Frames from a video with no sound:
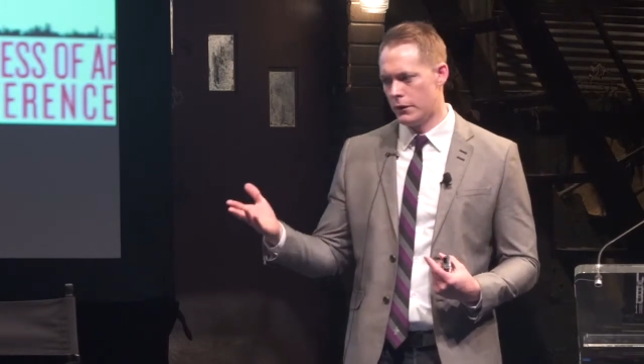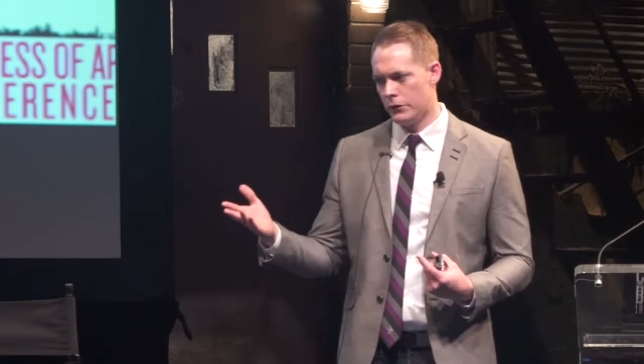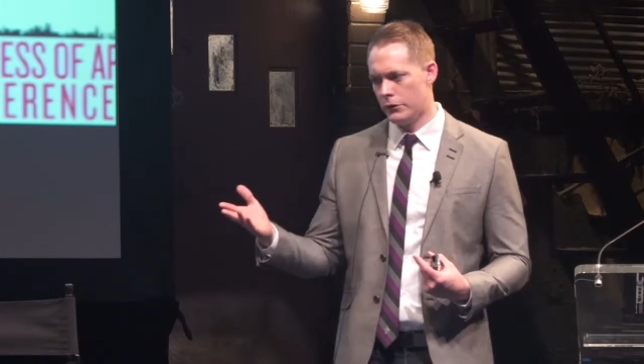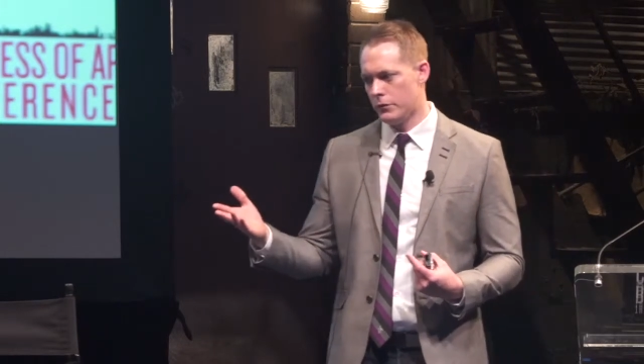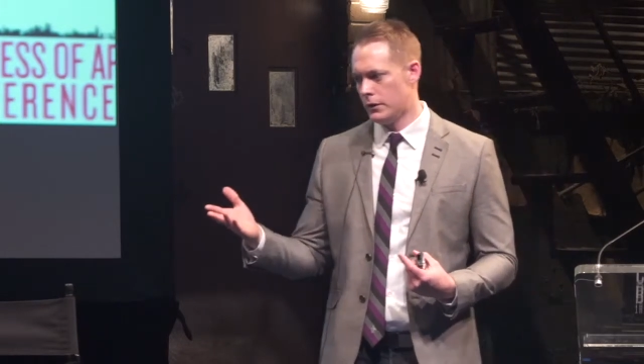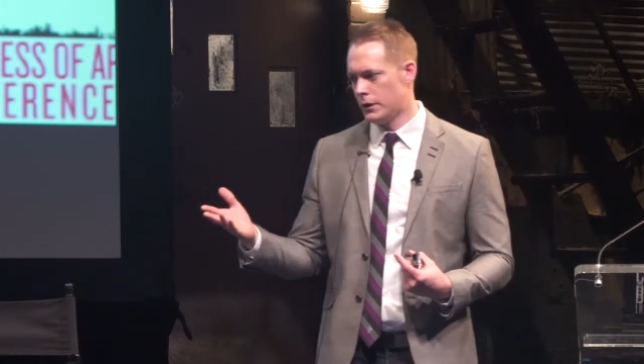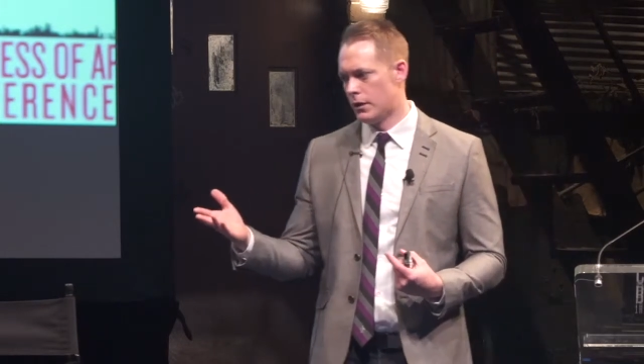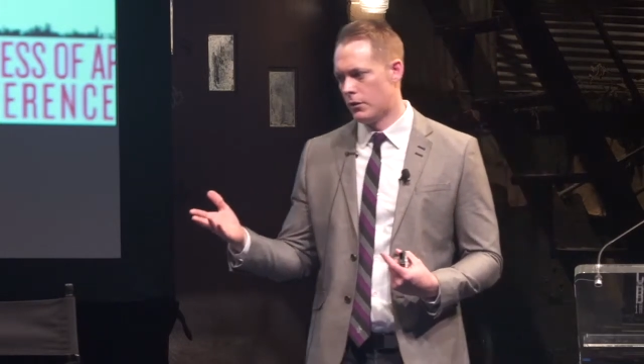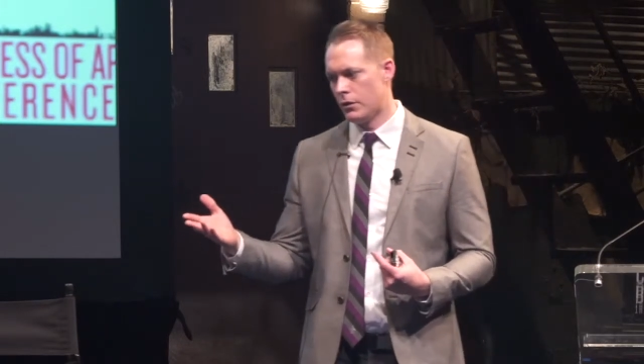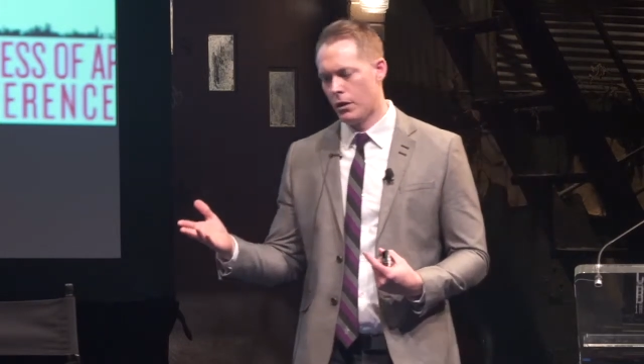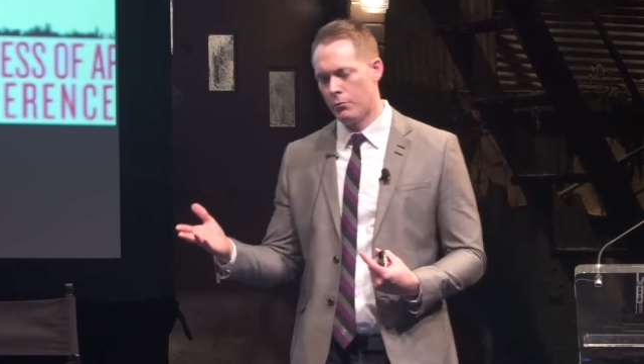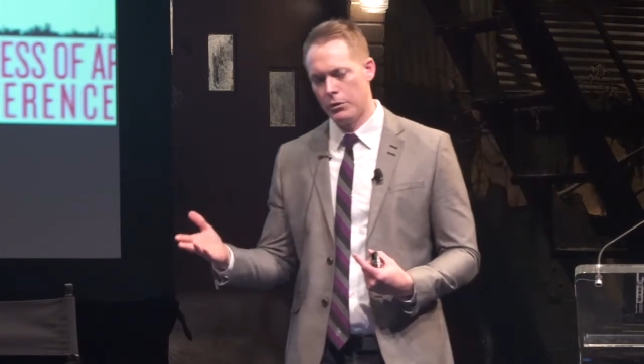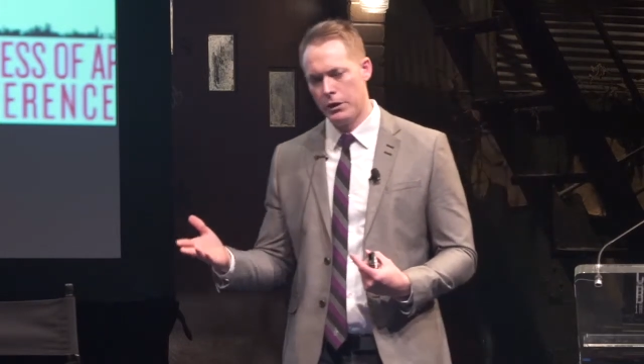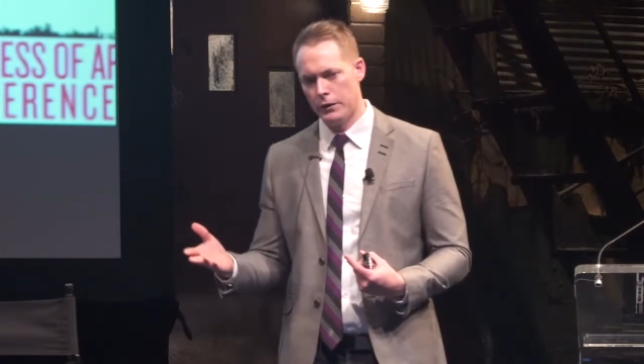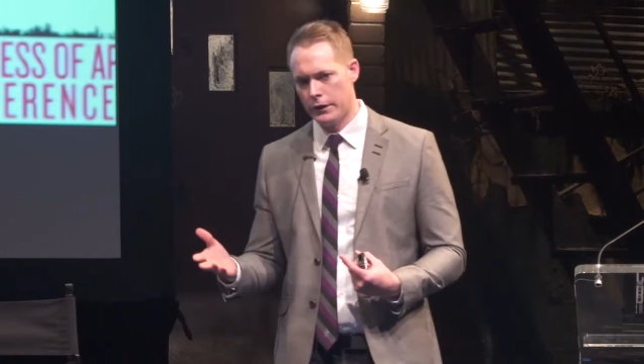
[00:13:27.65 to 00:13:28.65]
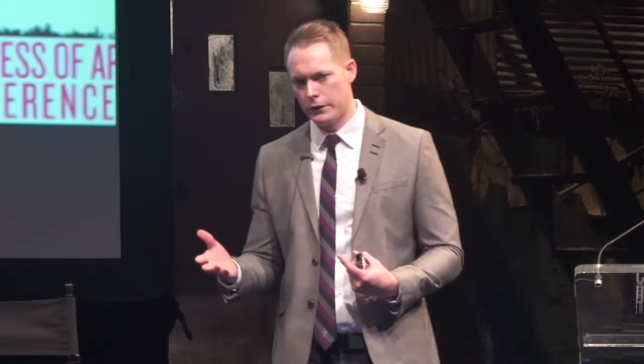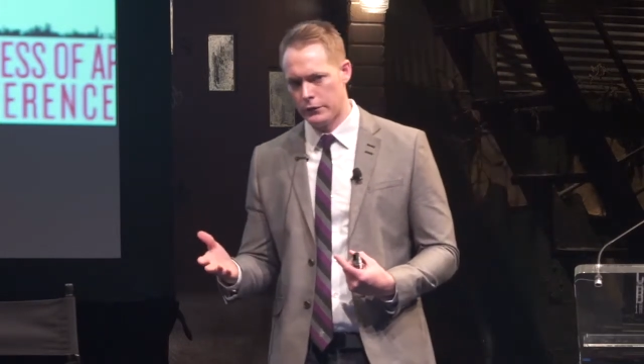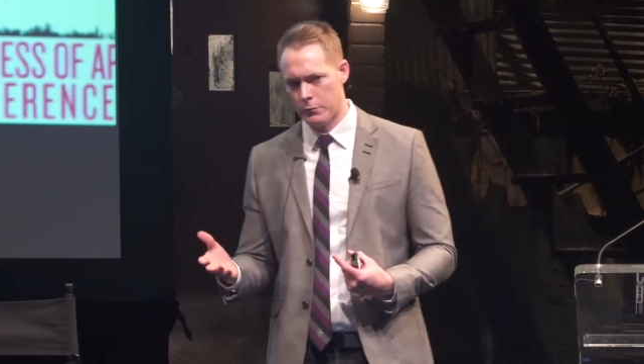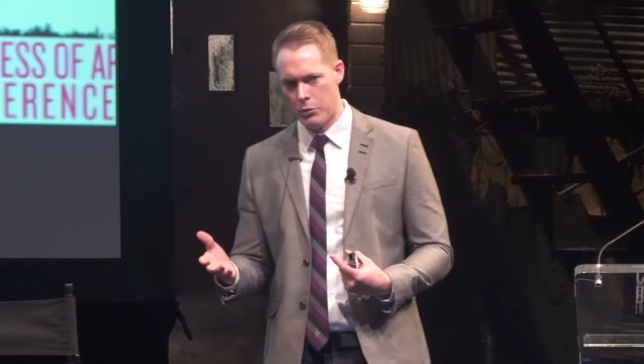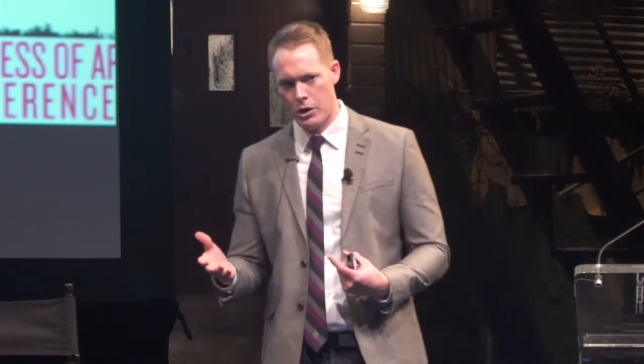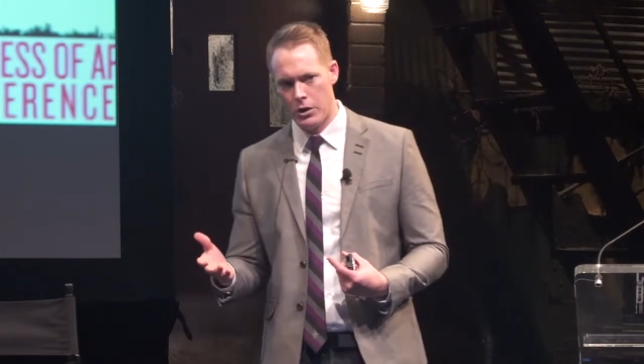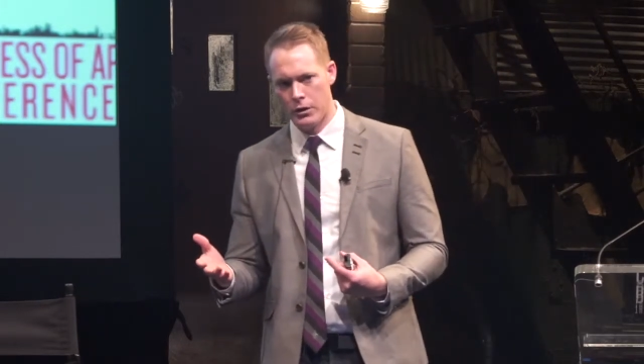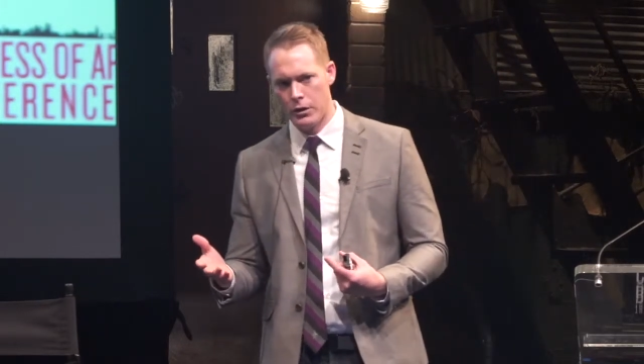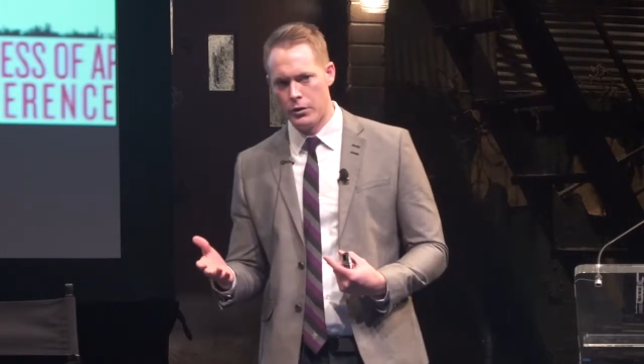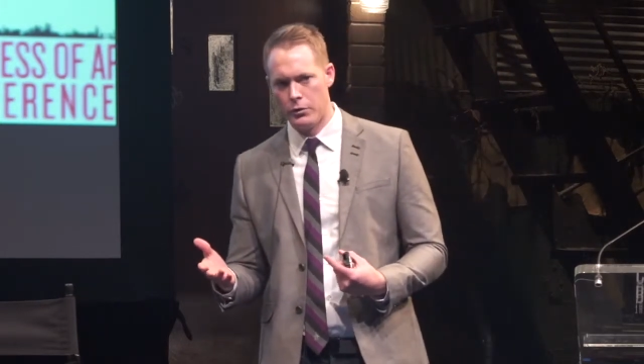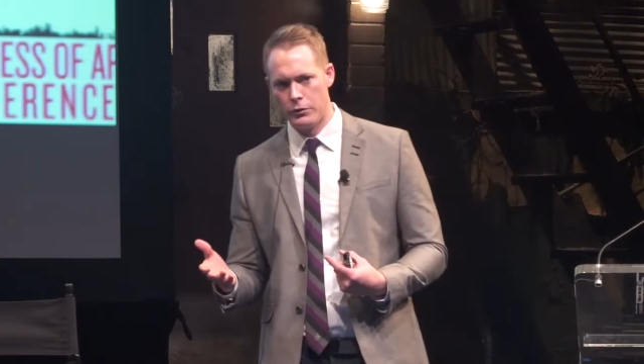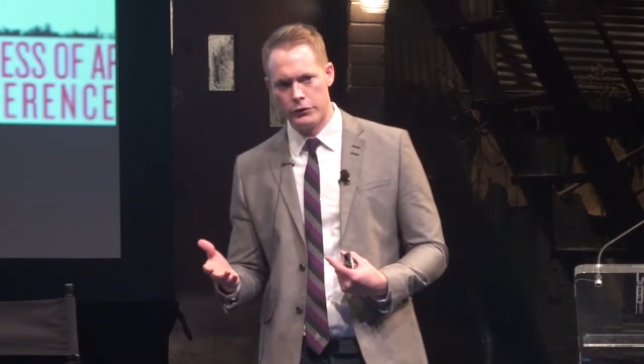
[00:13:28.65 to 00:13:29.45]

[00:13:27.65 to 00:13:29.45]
a company like Zapongo,